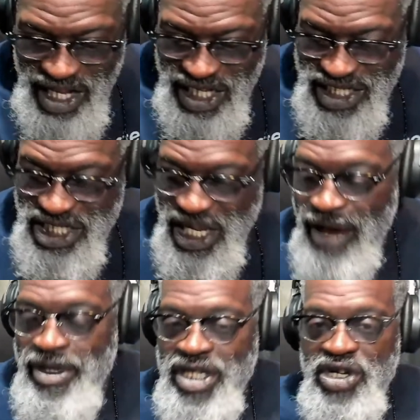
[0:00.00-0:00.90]

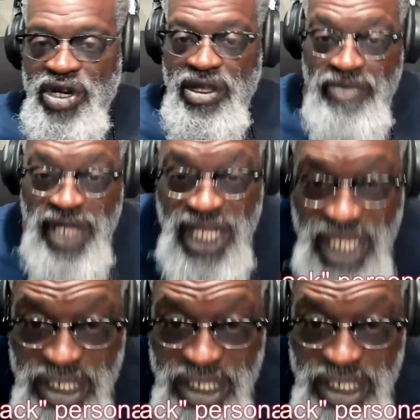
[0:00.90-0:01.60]
Gye-Nyame Journey Media.